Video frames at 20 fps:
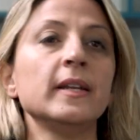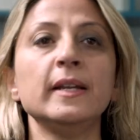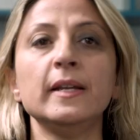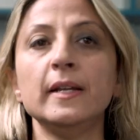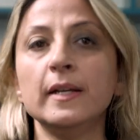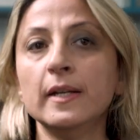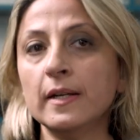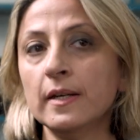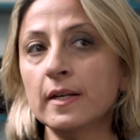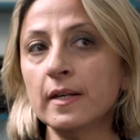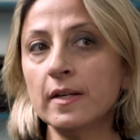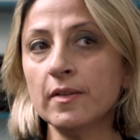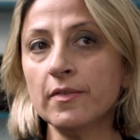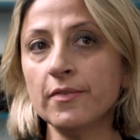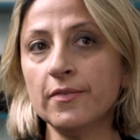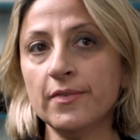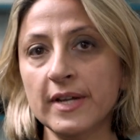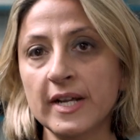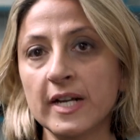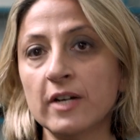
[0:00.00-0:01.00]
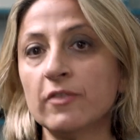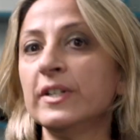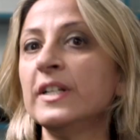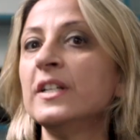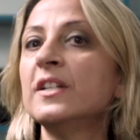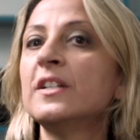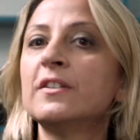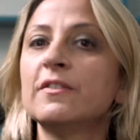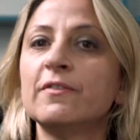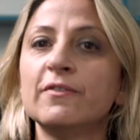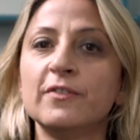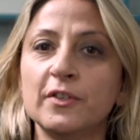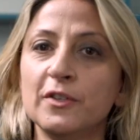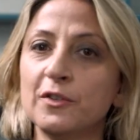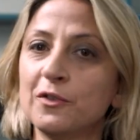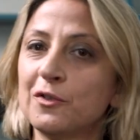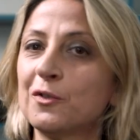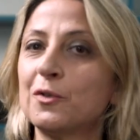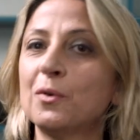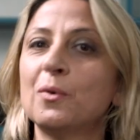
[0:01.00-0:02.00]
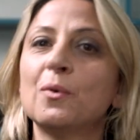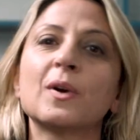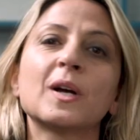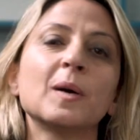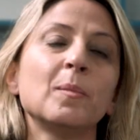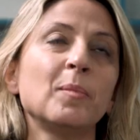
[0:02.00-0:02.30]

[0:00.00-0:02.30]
in their interviews talk